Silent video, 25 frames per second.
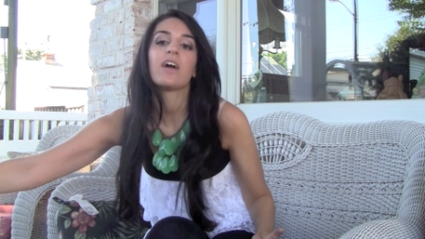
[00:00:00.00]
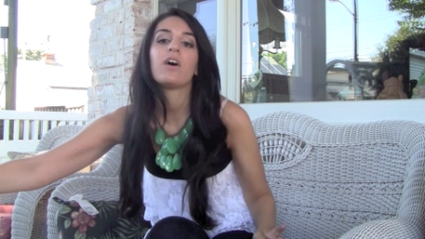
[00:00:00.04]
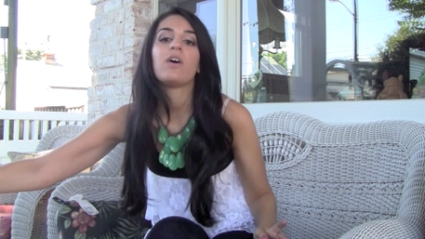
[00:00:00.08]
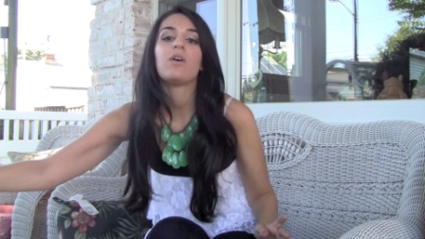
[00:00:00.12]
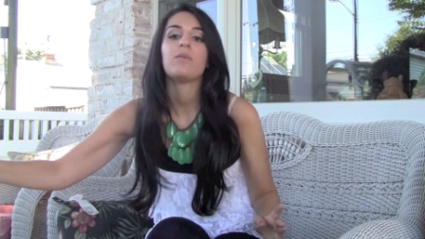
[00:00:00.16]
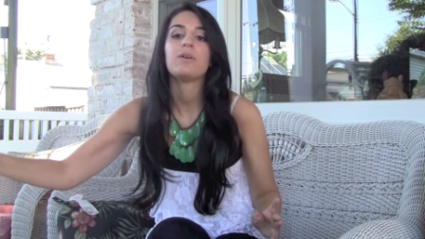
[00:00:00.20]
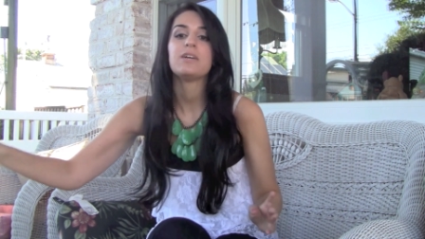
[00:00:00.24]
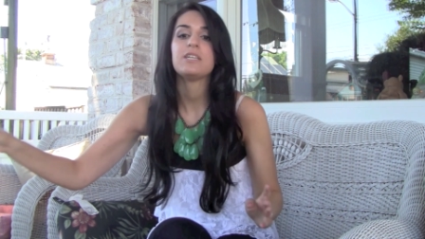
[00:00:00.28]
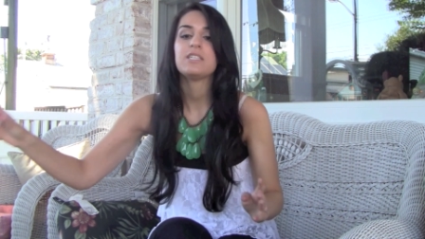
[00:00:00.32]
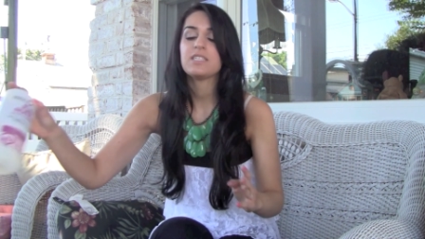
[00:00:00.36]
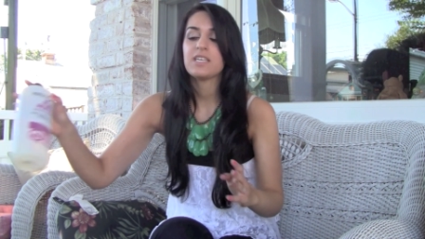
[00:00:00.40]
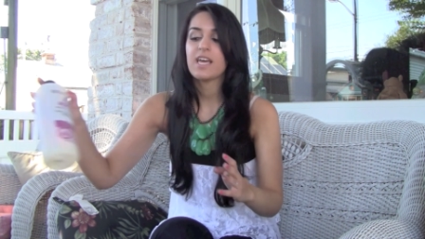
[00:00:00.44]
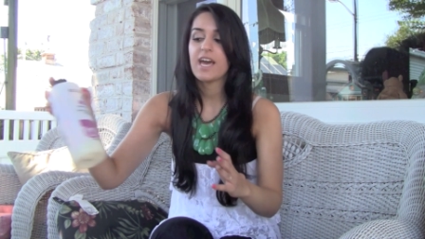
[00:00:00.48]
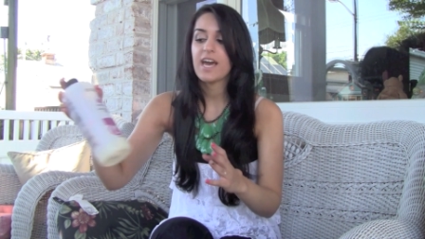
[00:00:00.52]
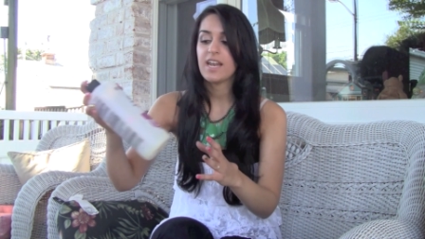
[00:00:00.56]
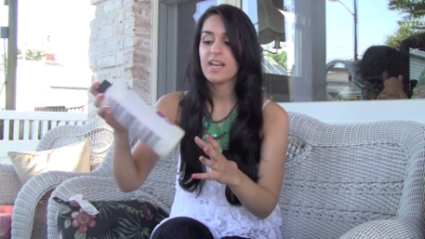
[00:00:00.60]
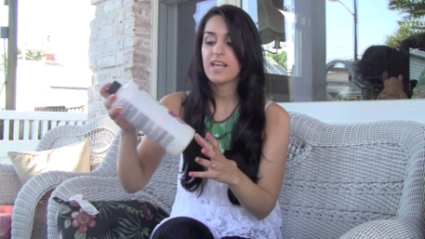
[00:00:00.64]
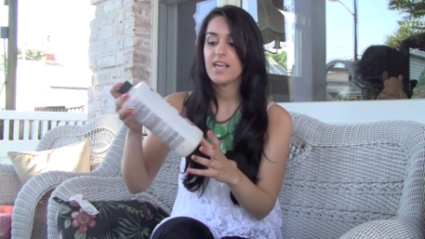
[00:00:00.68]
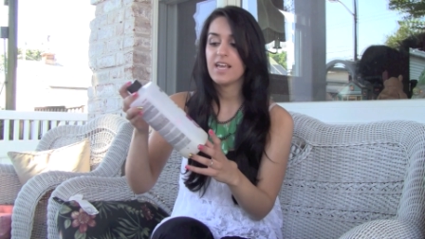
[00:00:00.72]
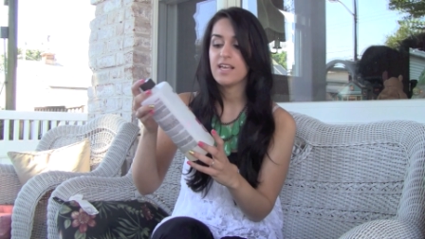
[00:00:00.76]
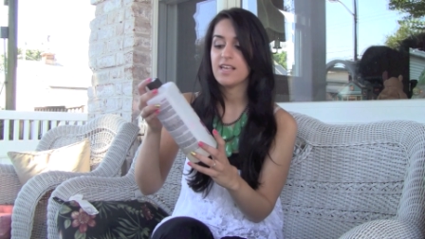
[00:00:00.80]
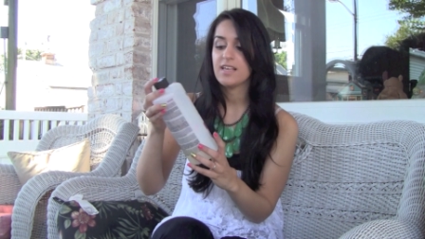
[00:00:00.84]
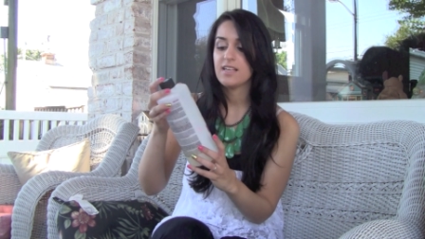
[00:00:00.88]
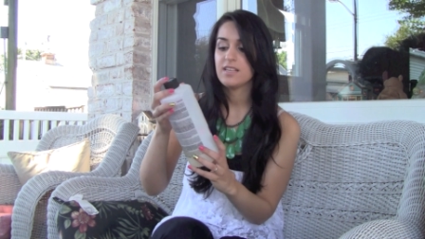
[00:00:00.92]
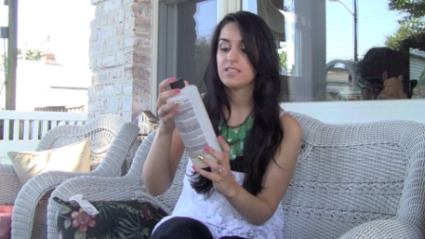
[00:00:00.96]
I always get
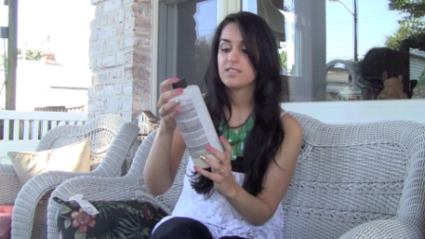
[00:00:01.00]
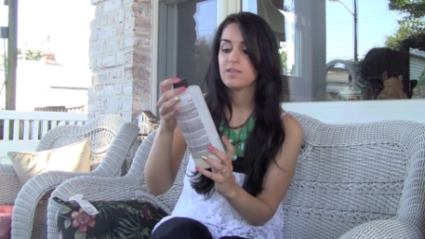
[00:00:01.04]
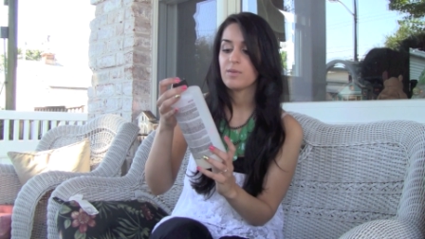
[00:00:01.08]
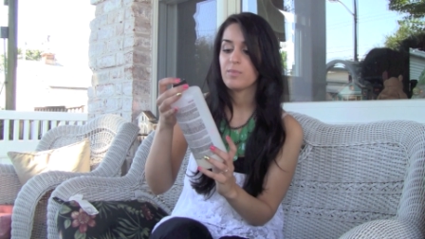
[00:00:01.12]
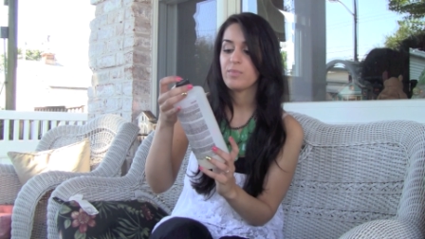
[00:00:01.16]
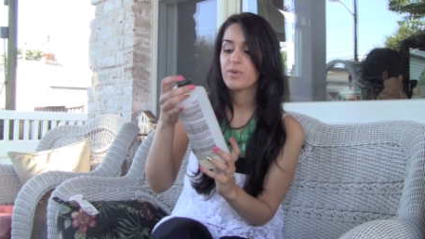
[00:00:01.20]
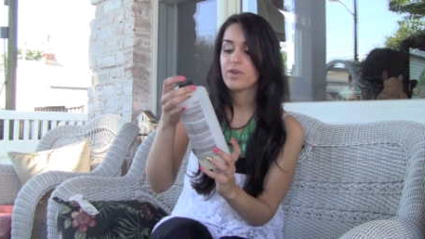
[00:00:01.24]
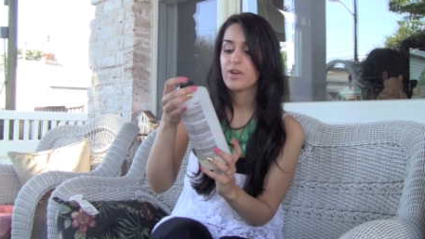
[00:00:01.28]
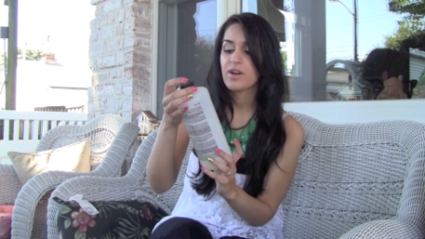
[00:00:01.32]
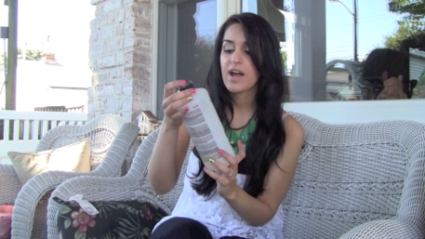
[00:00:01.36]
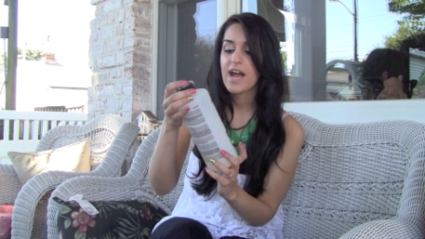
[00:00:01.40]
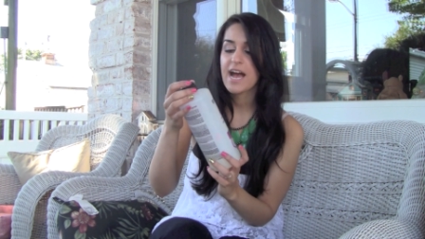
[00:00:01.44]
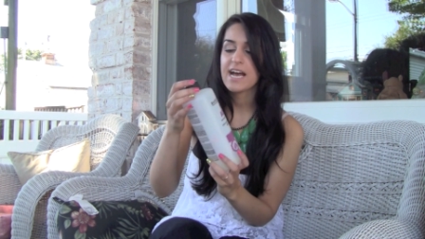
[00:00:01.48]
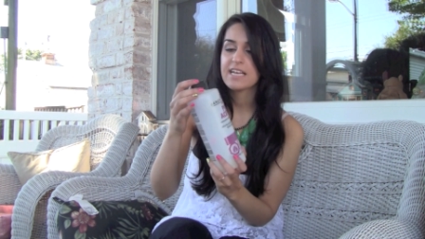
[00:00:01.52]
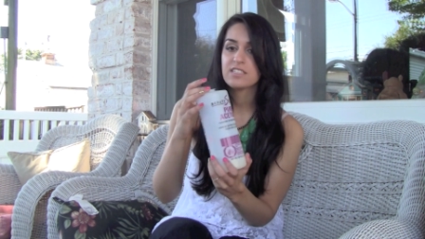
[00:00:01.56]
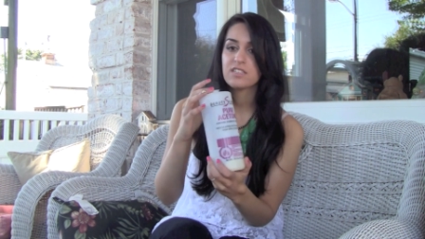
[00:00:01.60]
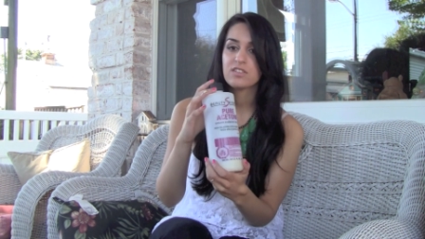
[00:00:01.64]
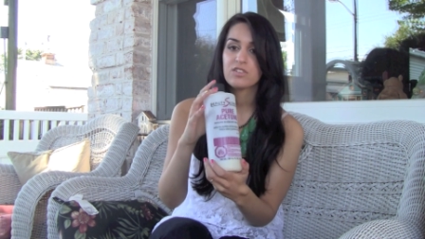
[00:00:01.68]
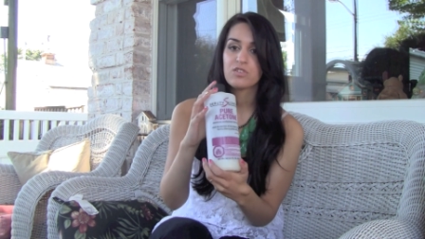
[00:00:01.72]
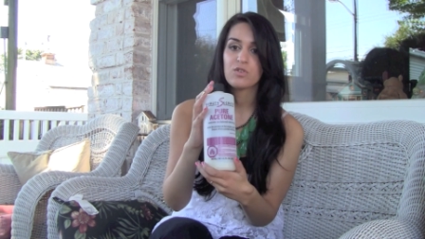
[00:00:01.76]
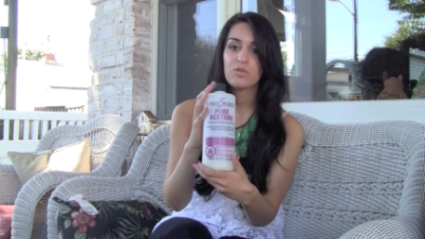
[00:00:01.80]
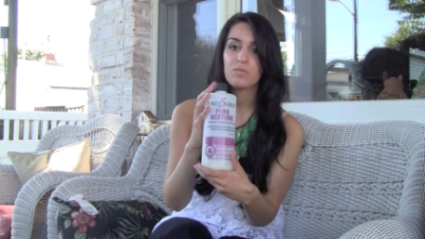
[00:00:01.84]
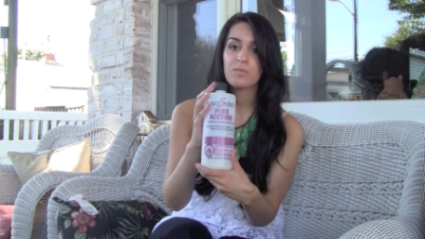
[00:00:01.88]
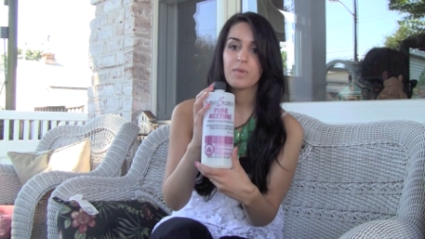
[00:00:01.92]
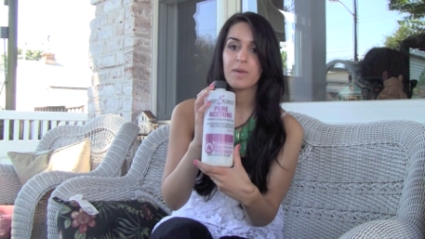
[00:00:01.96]
is Pure
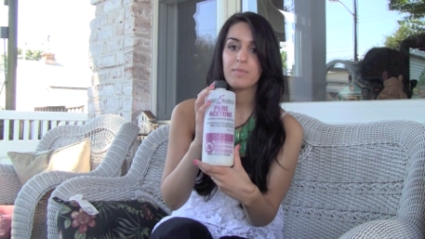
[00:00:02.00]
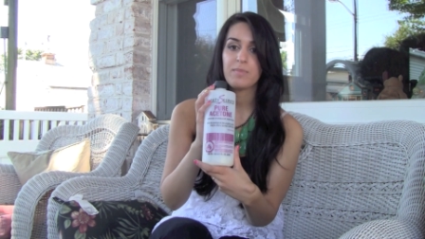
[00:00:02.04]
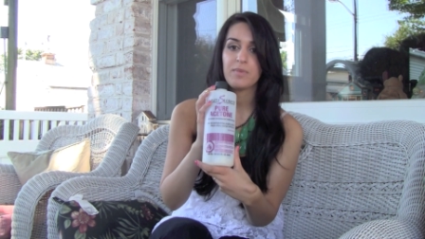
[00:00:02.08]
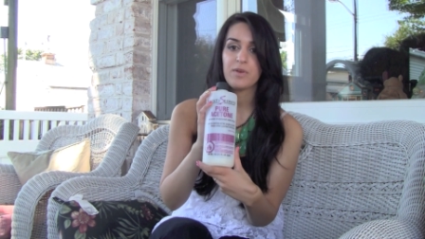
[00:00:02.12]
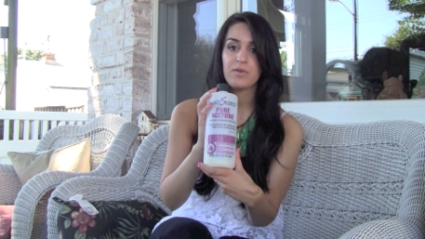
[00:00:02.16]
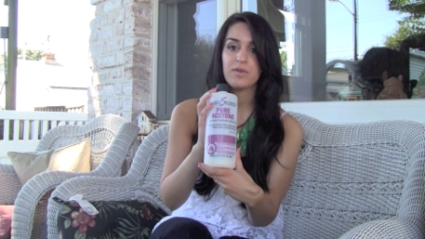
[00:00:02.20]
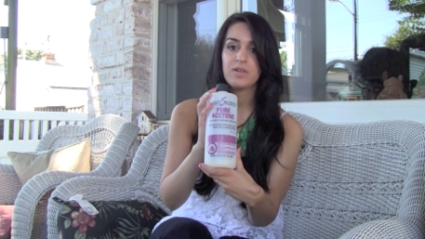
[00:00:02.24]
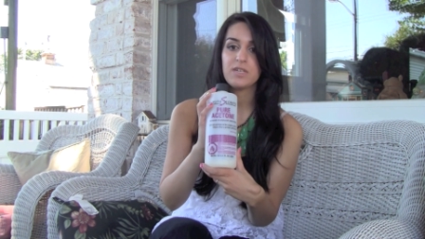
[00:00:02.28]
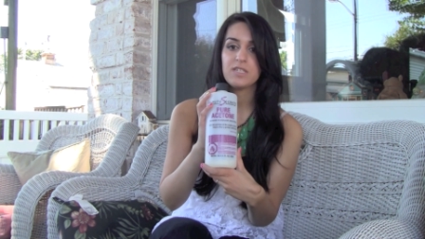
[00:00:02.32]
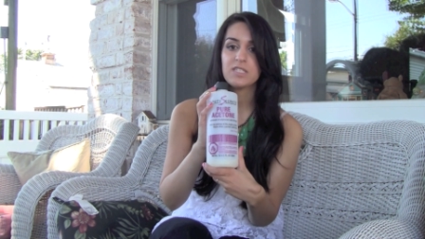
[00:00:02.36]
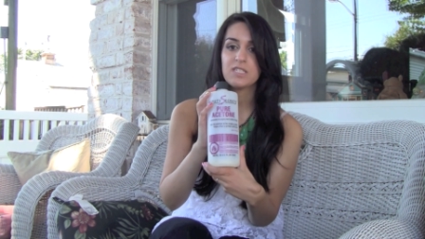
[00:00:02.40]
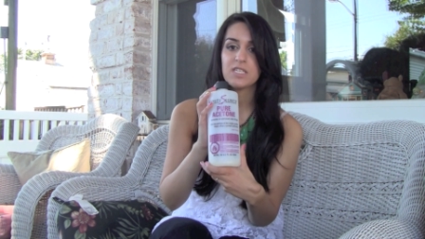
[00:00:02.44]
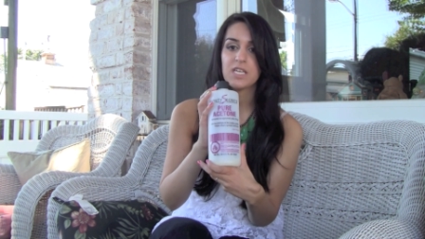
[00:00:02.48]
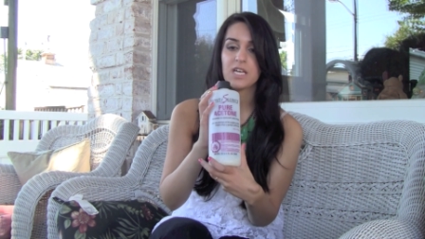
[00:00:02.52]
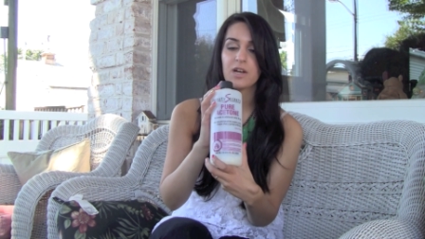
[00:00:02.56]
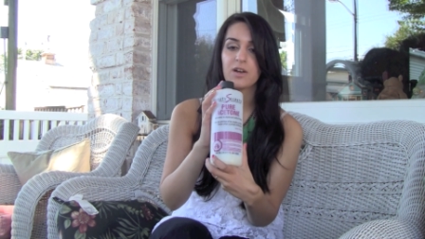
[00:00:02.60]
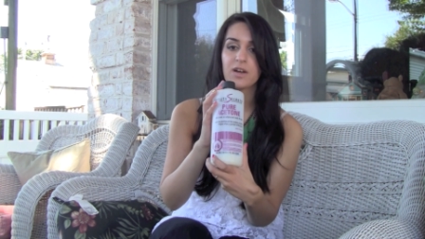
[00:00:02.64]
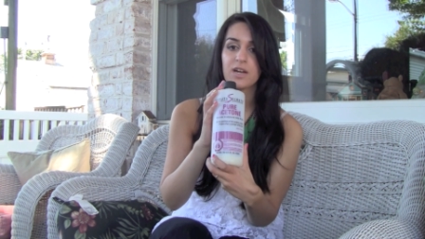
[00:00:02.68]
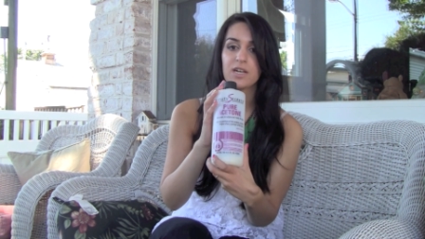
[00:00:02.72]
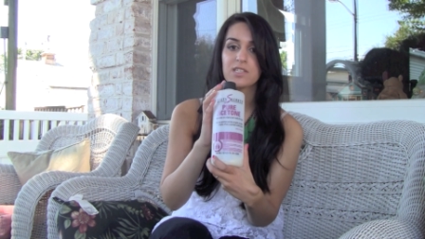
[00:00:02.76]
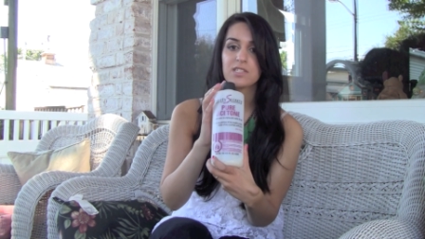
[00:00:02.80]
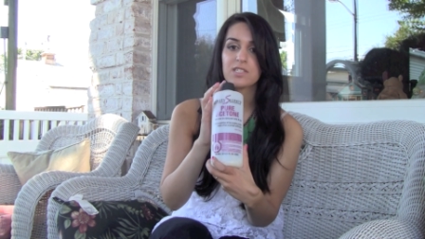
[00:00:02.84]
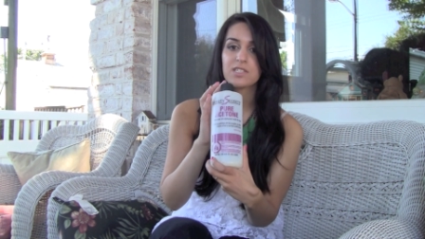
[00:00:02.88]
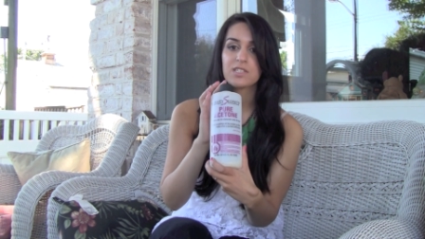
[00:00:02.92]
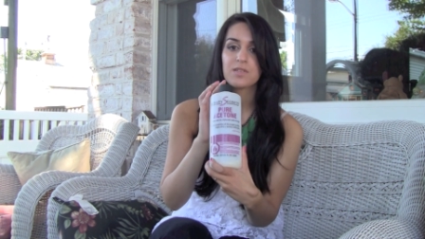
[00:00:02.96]
Acetone by Beauty
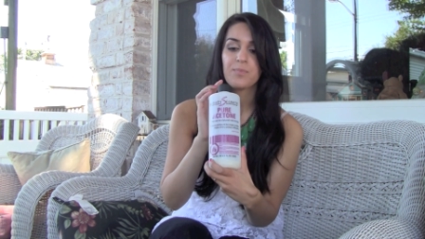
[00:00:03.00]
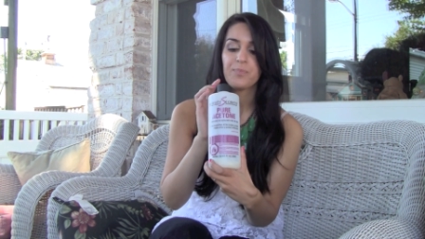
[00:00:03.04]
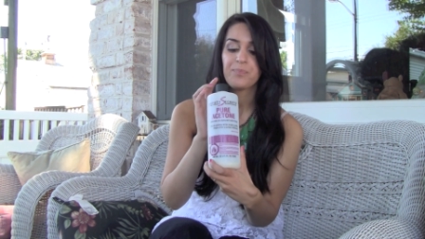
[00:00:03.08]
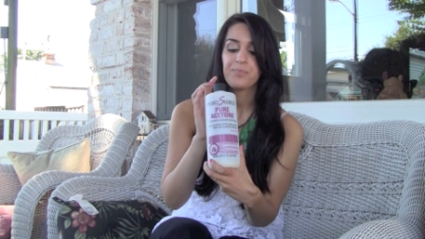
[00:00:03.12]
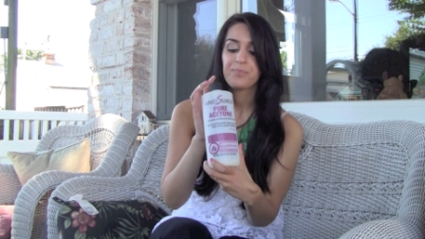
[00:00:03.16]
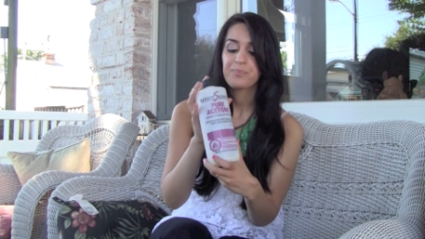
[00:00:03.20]
Secrets.